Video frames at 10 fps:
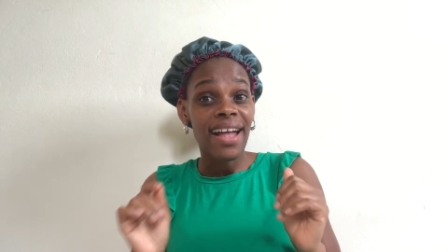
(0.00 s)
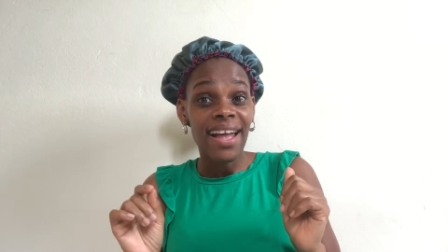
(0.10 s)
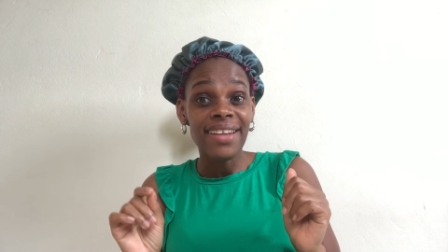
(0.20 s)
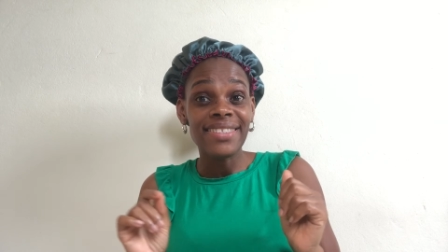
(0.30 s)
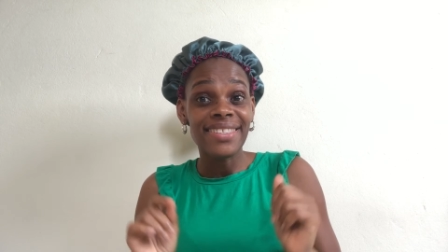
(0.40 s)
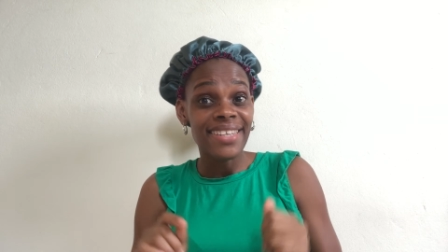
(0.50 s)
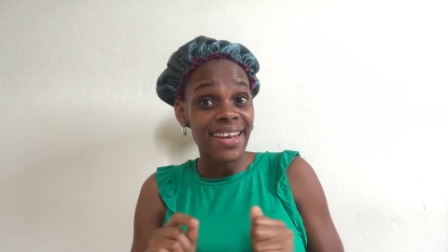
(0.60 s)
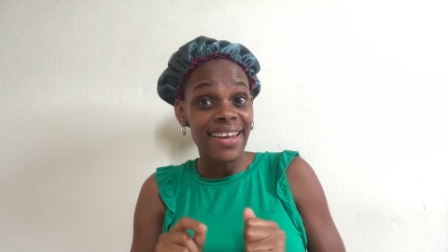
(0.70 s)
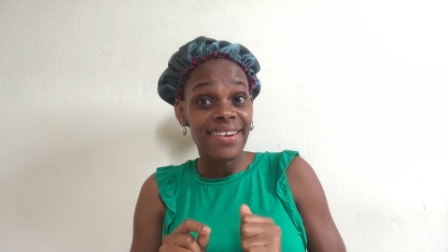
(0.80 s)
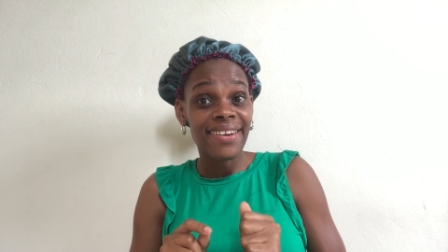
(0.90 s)
And
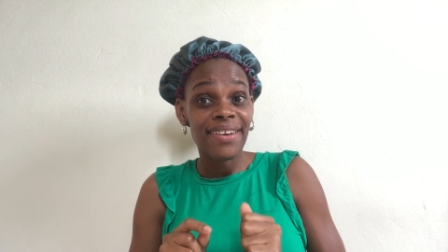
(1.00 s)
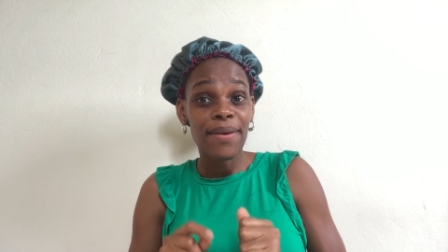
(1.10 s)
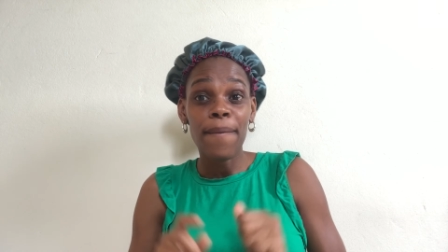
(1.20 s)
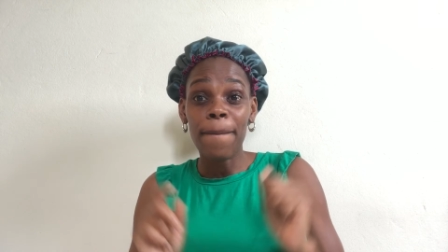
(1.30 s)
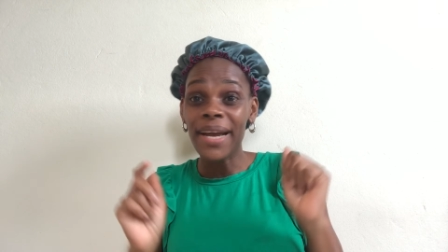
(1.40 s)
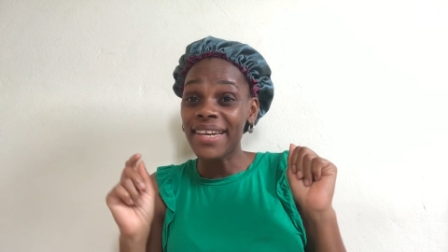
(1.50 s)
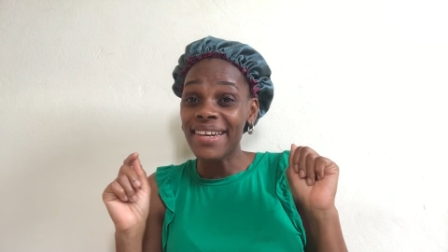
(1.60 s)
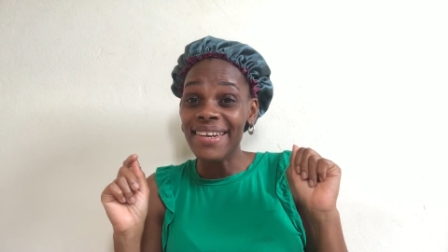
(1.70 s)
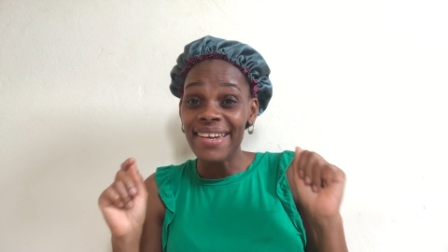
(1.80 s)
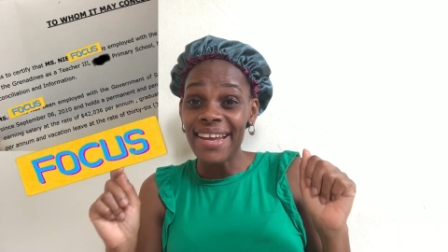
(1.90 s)
then by
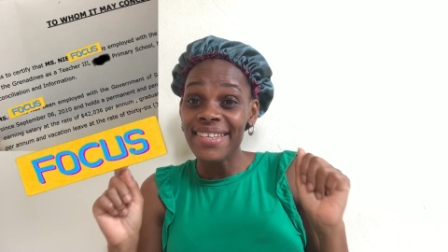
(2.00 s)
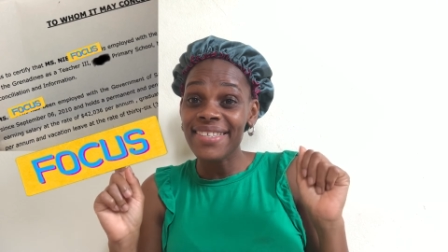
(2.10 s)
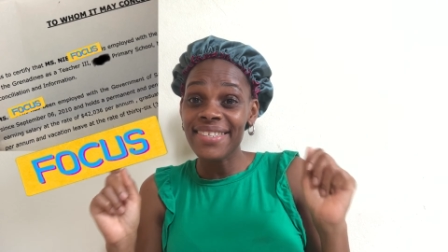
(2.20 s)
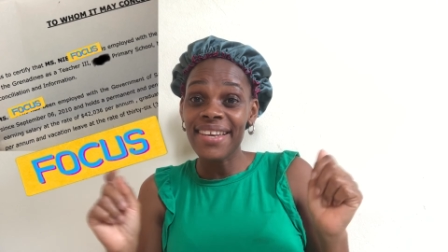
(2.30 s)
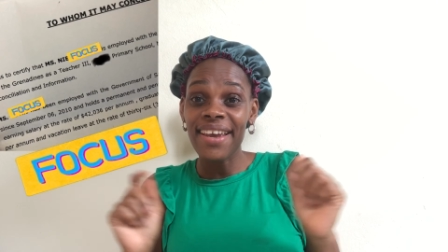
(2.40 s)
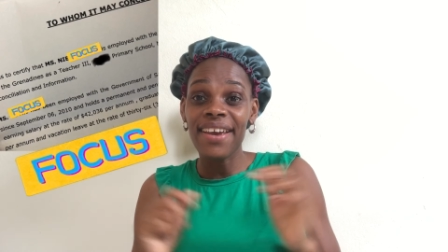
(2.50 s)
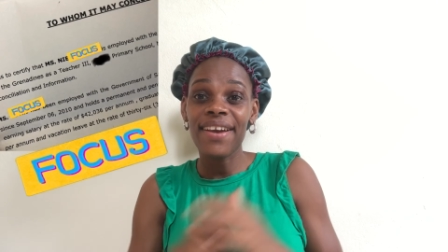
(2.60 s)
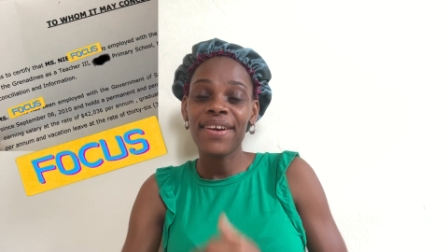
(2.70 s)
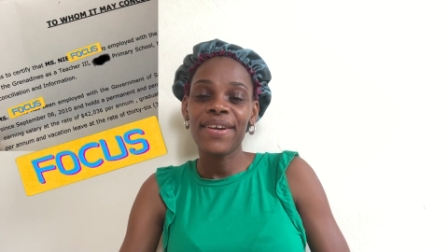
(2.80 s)
the next year,